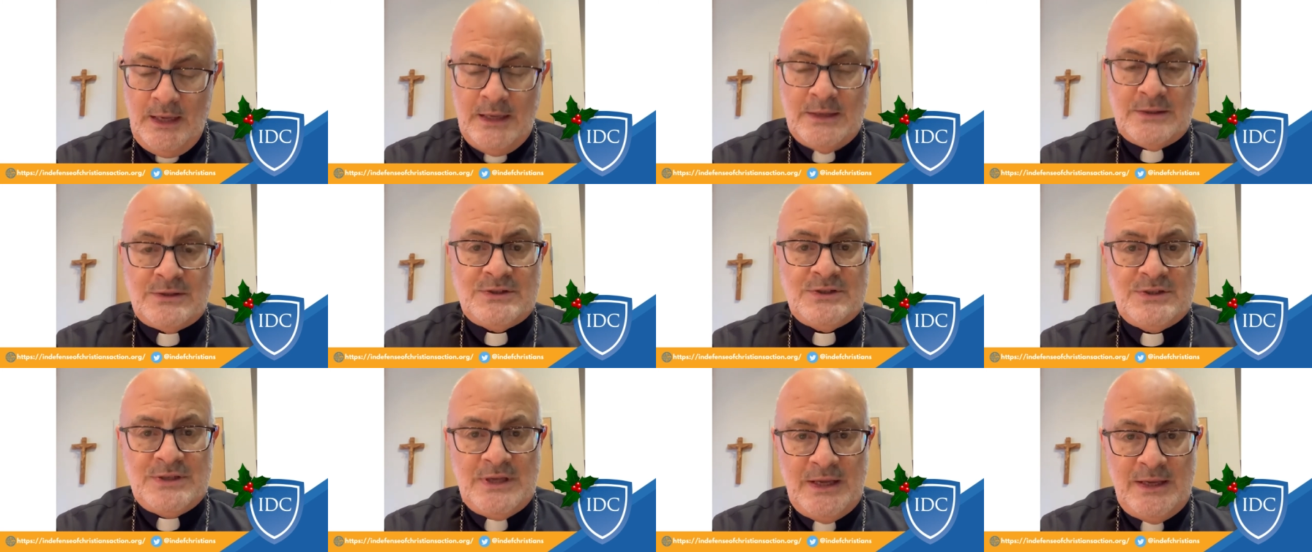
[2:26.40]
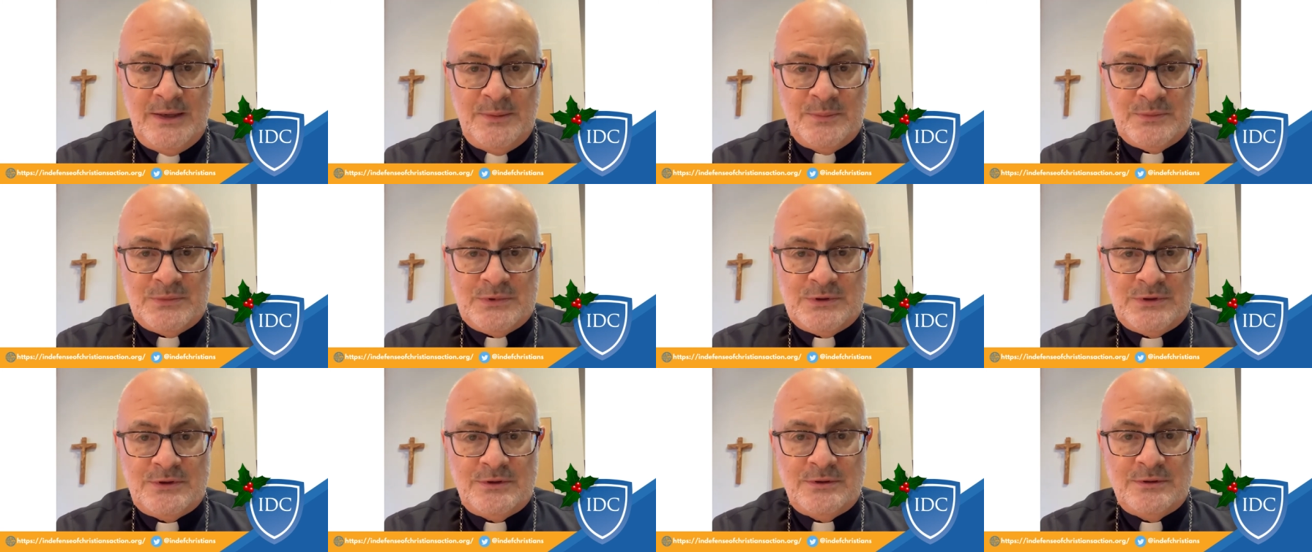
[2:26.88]
It
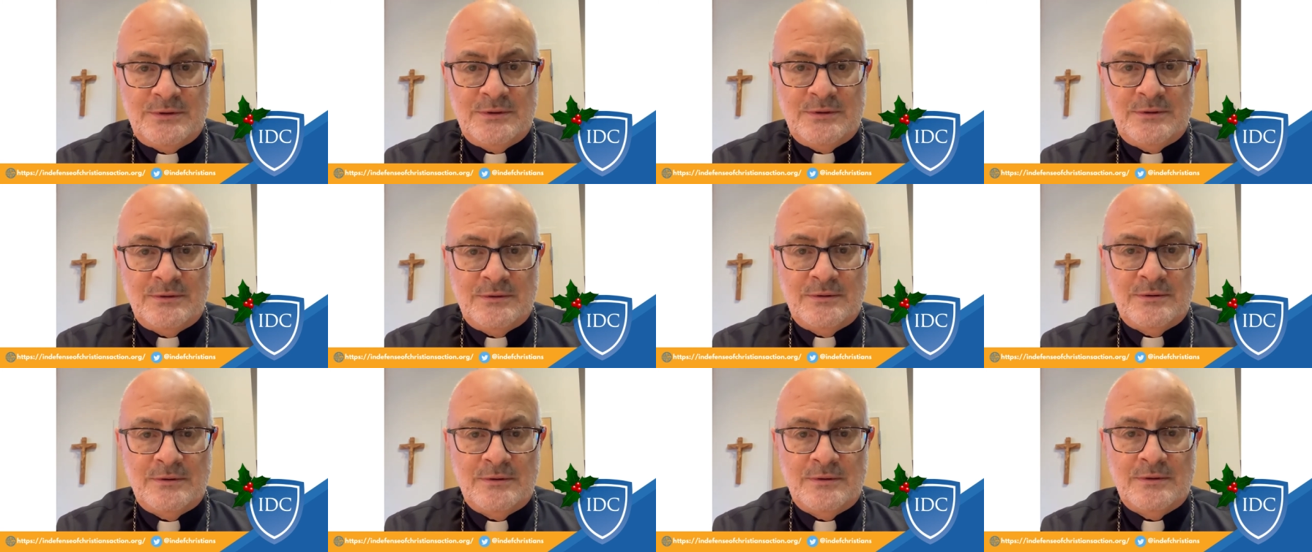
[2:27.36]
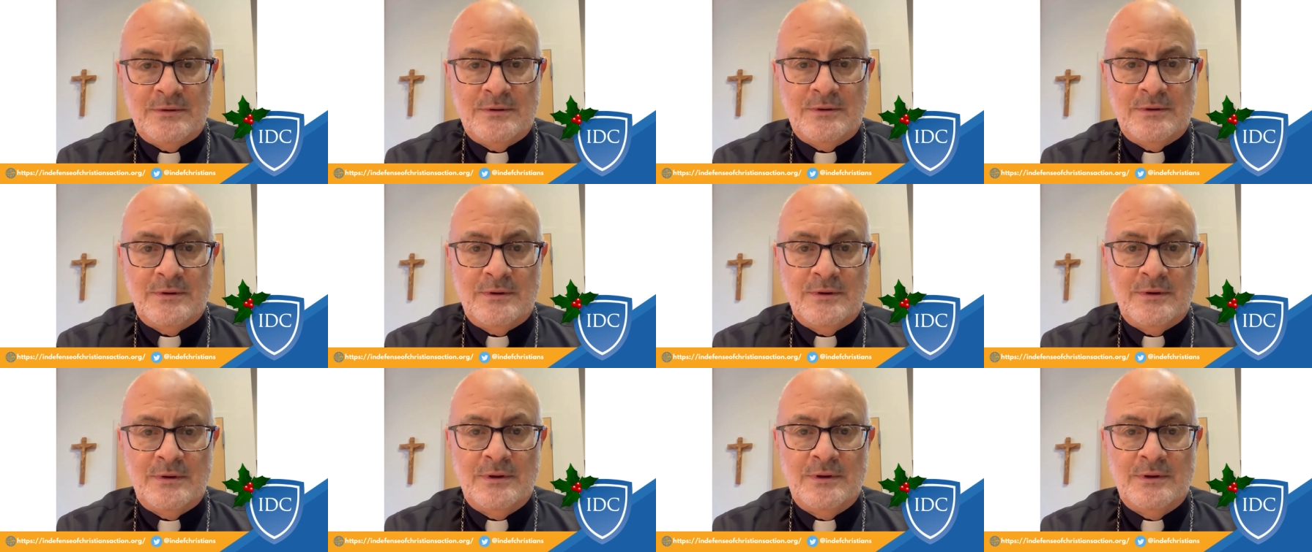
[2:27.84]
seems
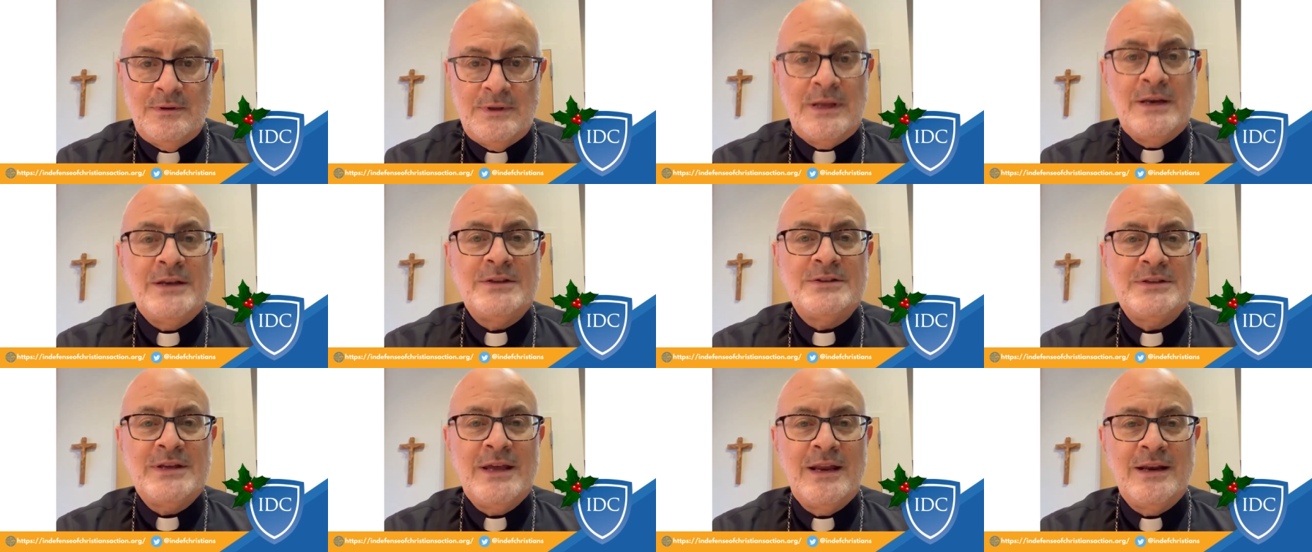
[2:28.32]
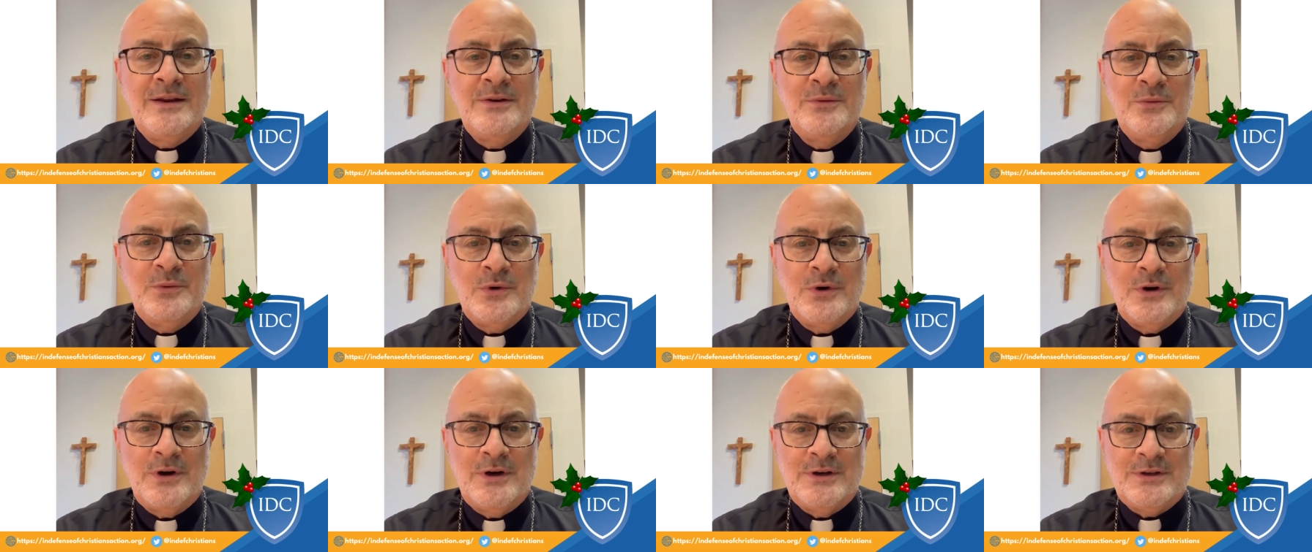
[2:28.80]
that it's
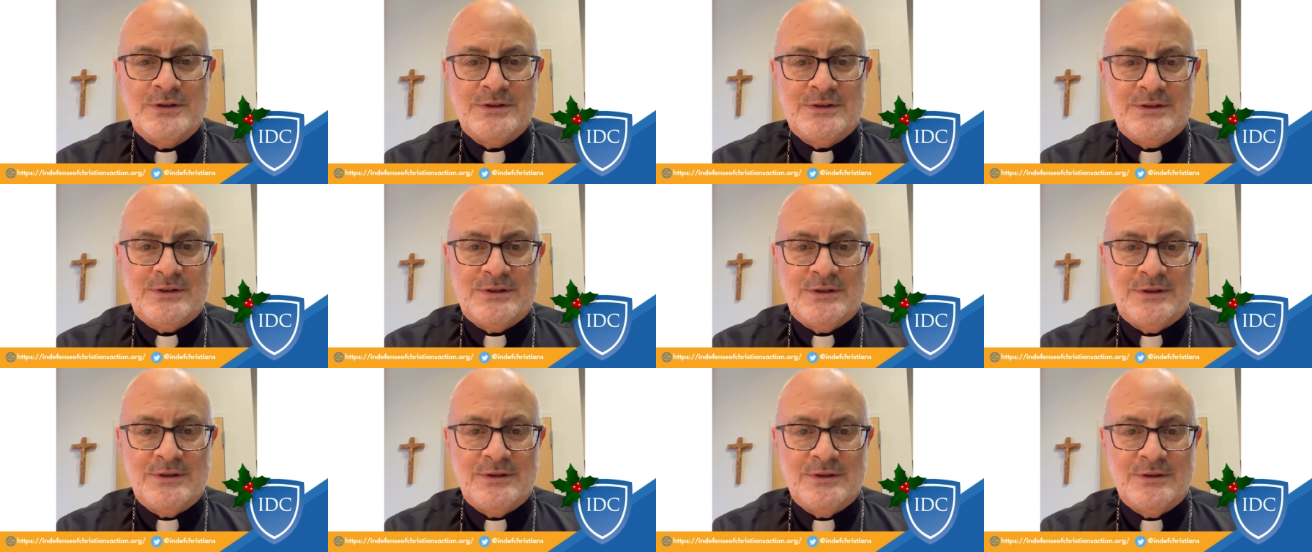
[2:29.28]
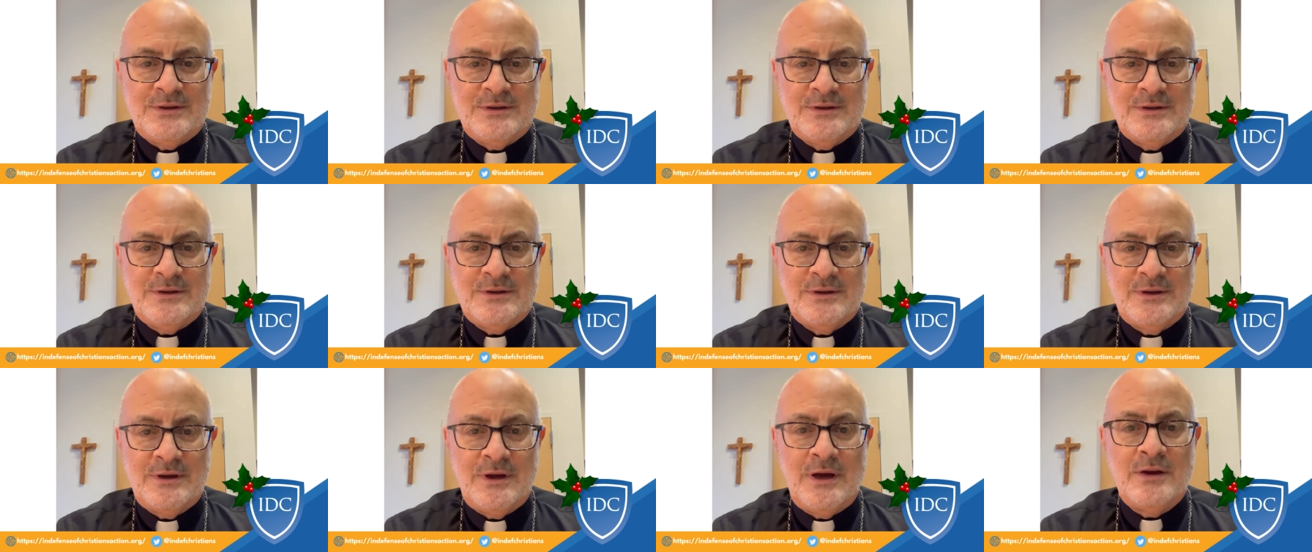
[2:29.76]
getting worse,
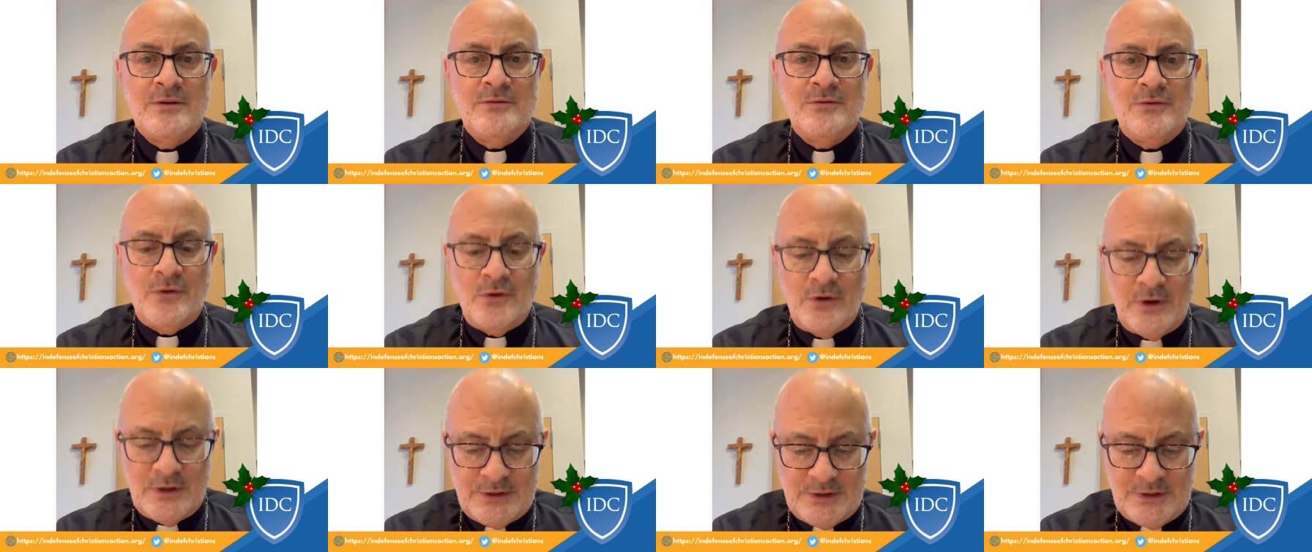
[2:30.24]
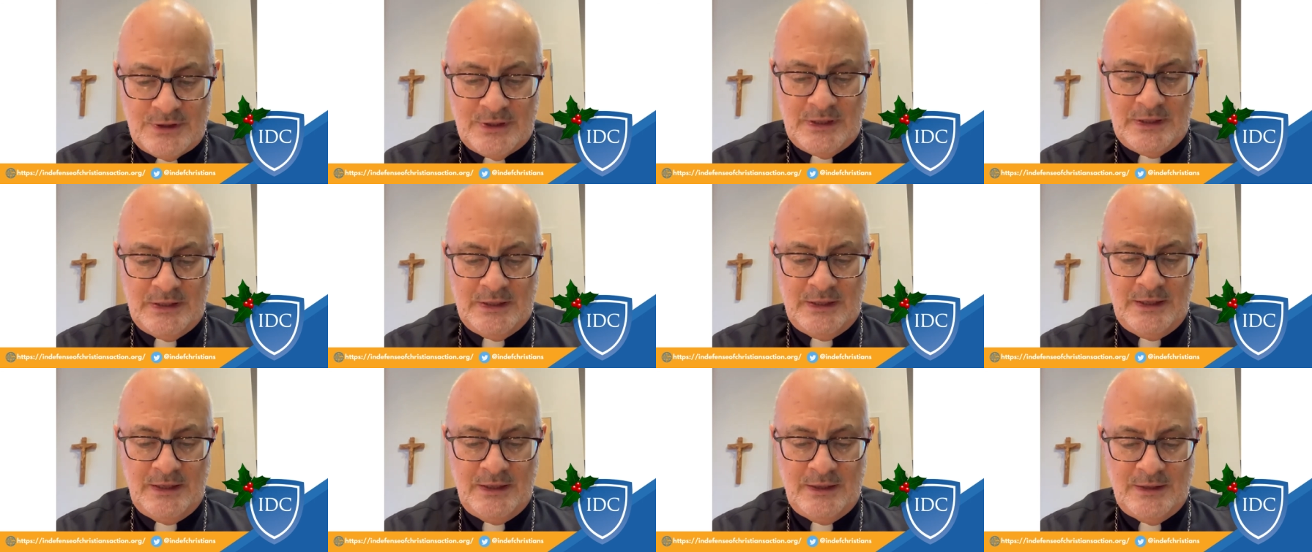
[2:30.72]

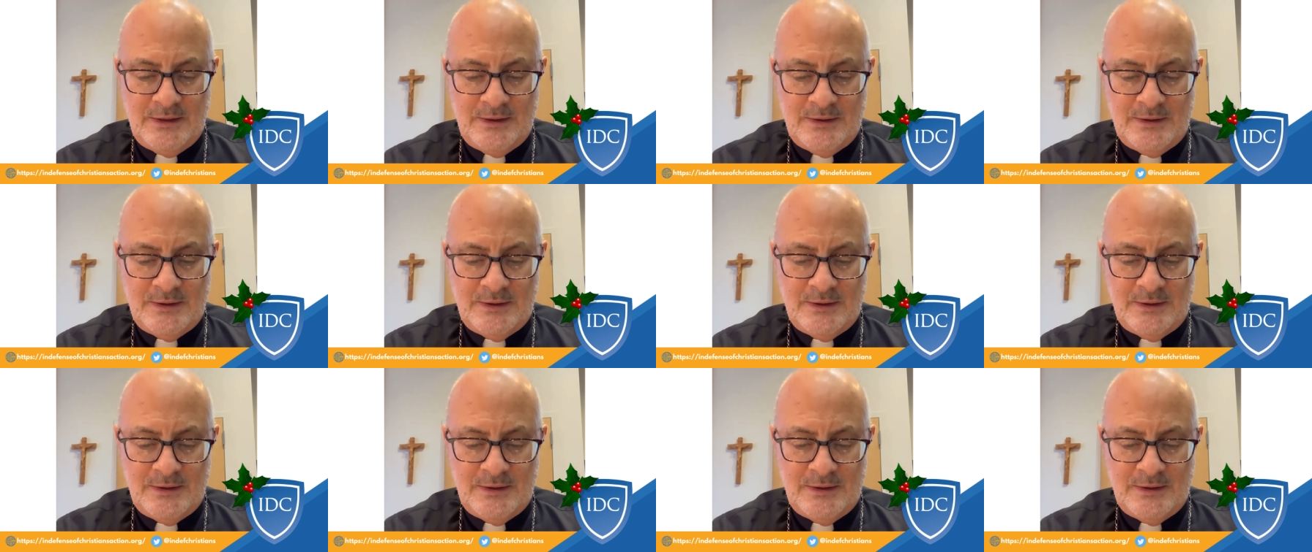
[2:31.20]
unfortunately.